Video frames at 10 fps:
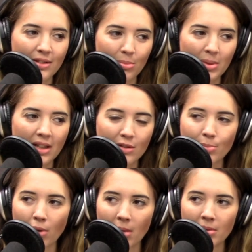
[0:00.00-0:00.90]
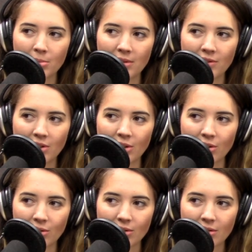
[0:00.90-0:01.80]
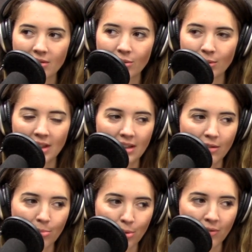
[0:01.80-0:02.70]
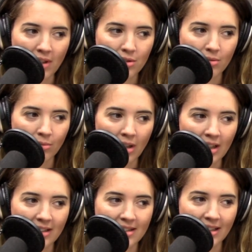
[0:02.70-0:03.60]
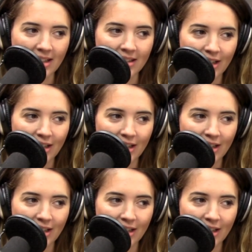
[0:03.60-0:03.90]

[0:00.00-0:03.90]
biggest problem with the creative profession, right? Is that